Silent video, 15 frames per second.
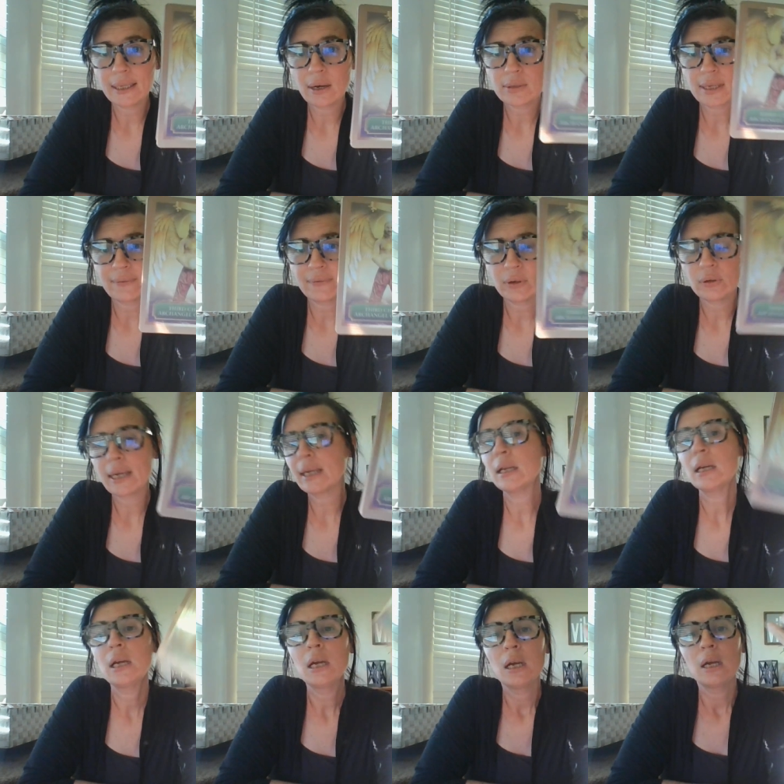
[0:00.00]
Leos, I feel
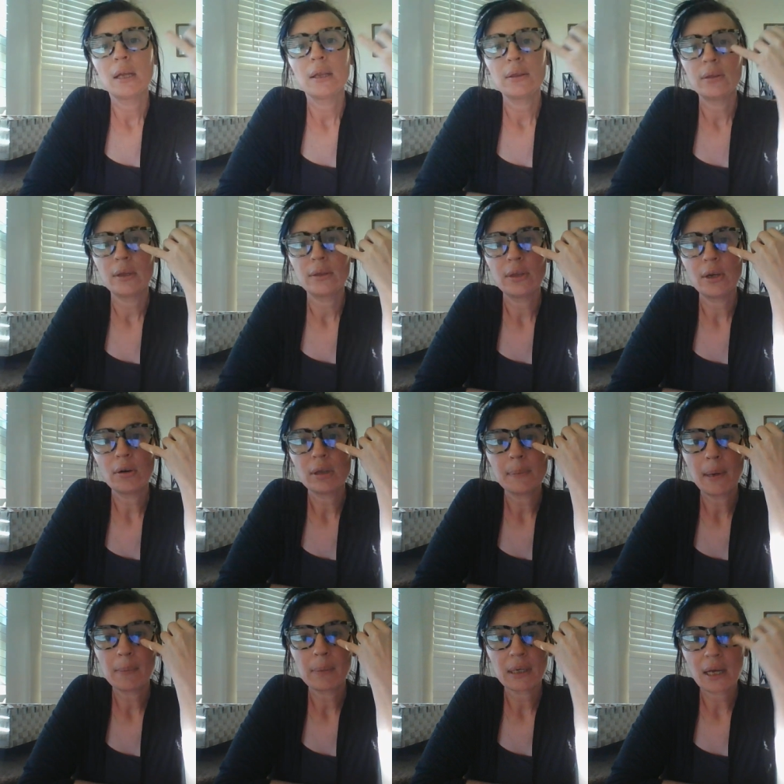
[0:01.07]
they they're in
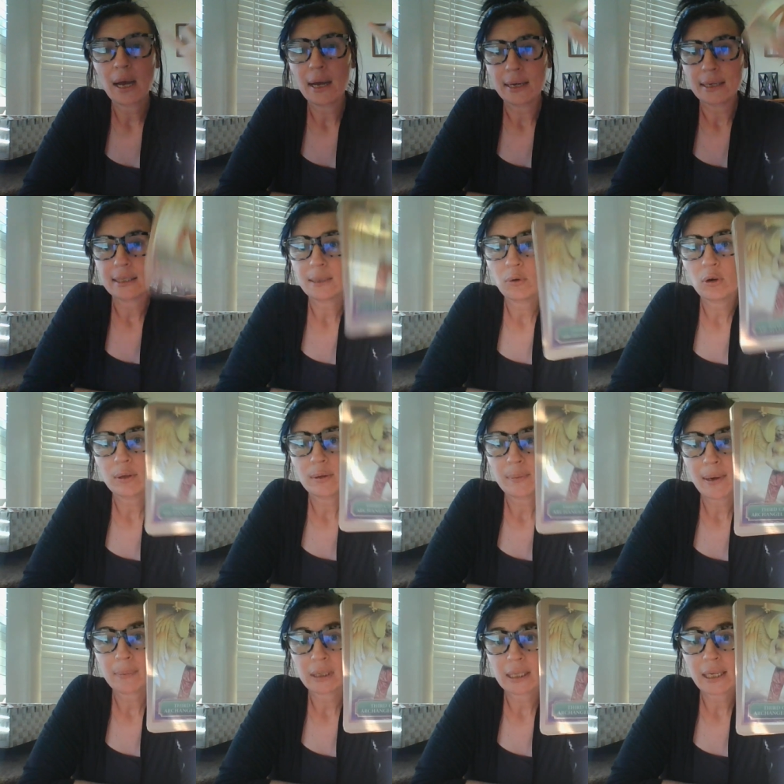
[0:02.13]
the public eye. Some are in the
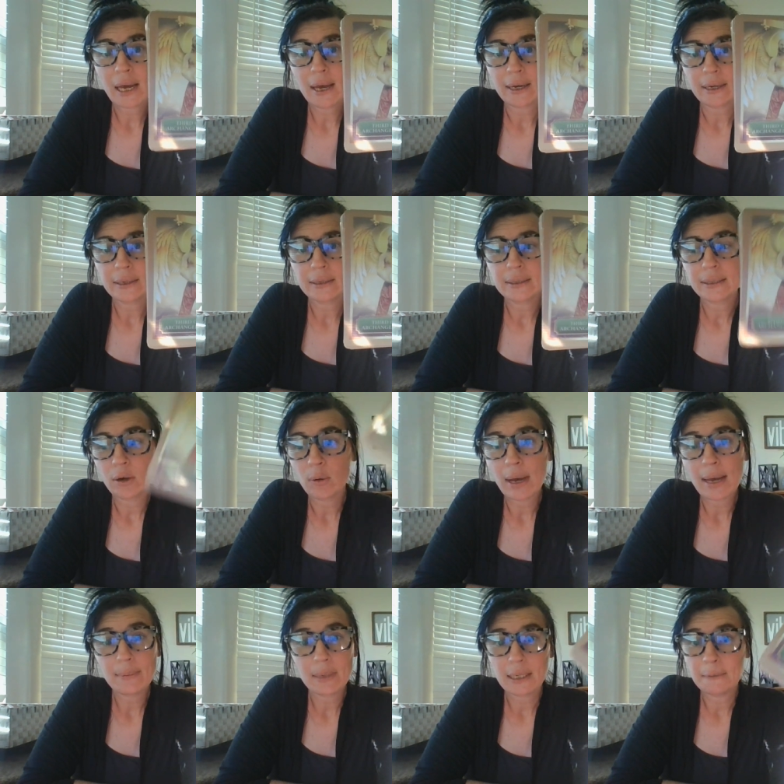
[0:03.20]
public eye. So
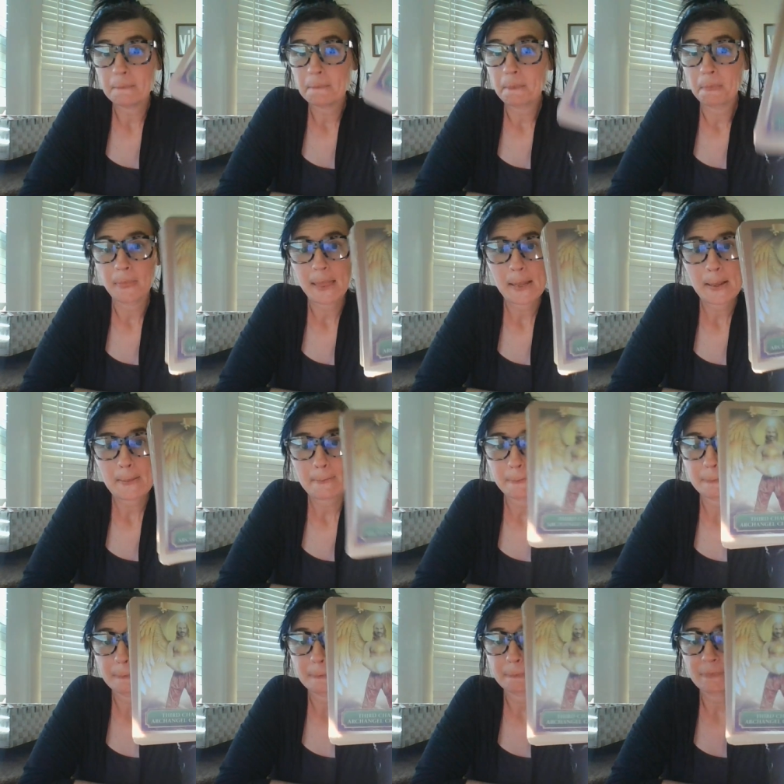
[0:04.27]
I mean,
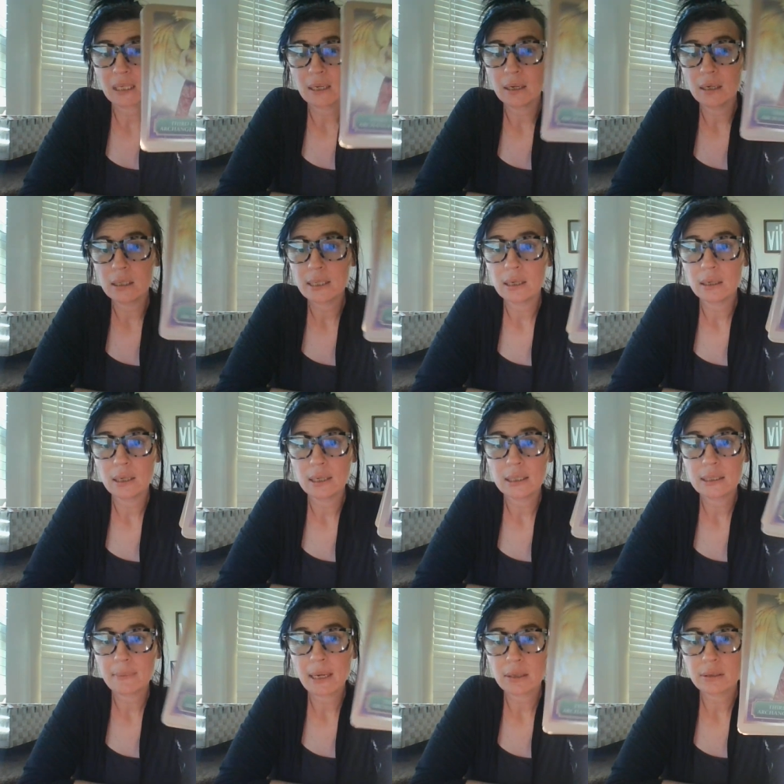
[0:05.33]
it
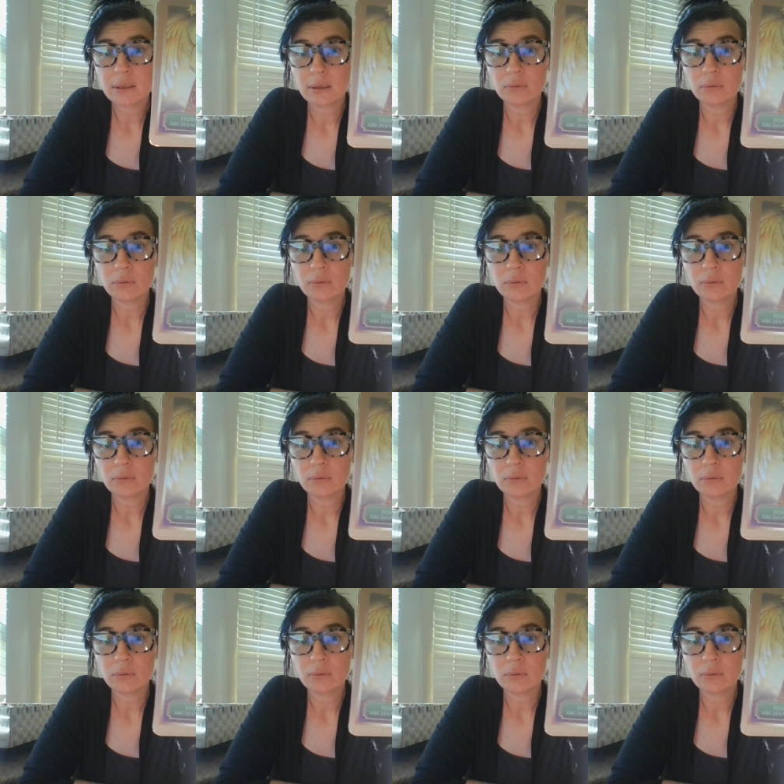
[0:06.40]
it's about